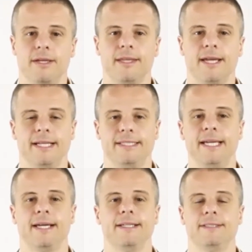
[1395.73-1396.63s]
The
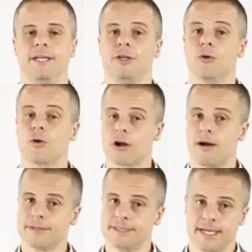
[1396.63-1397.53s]
idea is that your
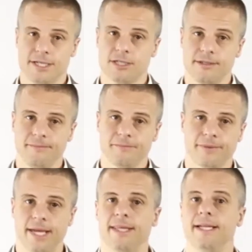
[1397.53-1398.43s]
conversation
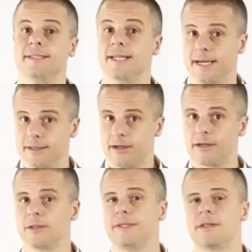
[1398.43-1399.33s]
and that dialogue
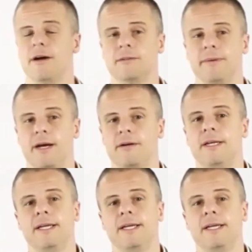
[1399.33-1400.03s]
that we talked about